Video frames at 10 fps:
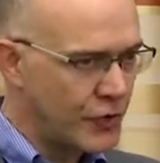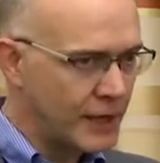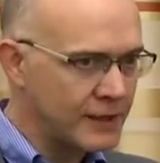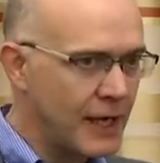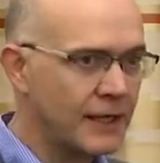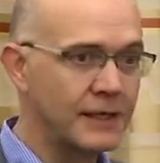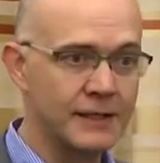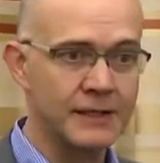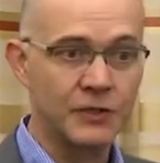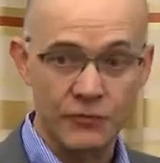
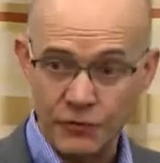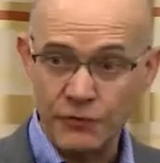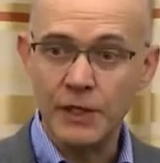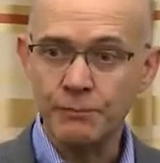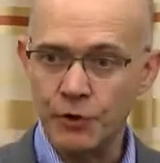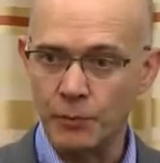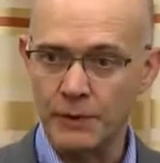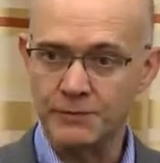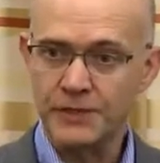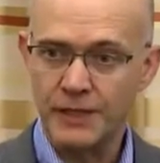tackling real
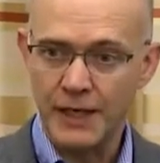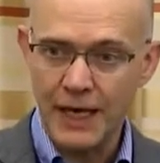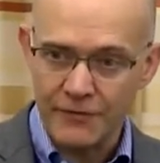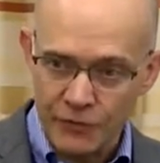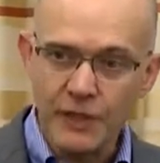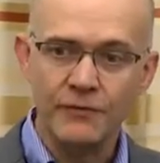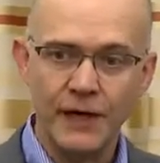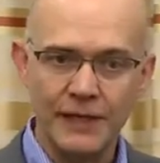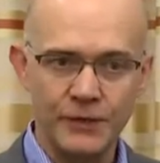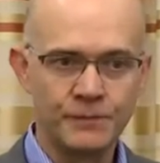problems that have real
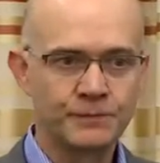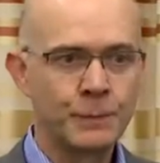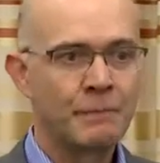value